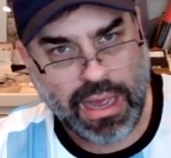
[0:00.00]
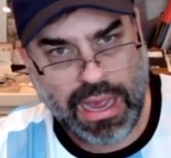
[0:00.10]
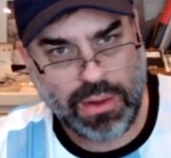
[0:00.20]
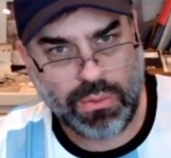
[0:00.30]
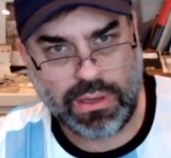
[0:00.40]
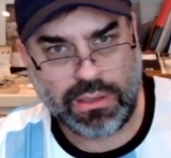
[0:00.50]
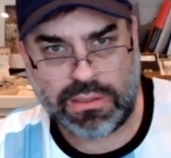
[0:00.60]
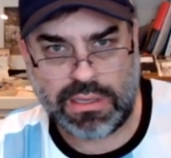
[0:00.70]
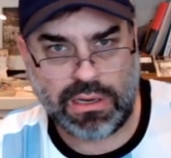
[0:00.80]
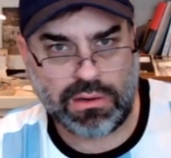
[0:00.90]
I would
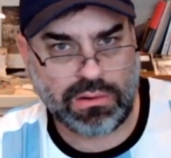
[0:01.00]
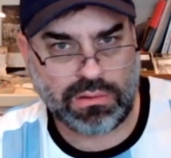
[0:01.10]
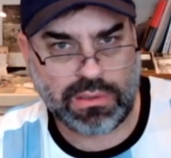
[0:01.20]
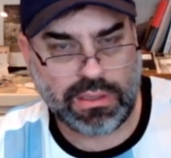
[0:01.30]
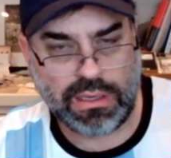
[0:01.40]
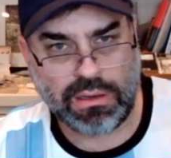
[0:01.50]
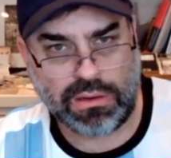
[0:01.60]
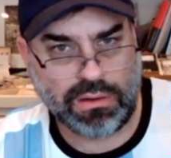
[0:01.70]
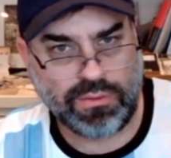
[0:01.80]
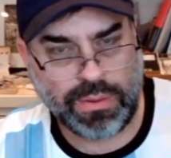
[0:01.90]
steer
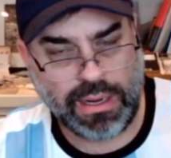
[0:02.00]
clear of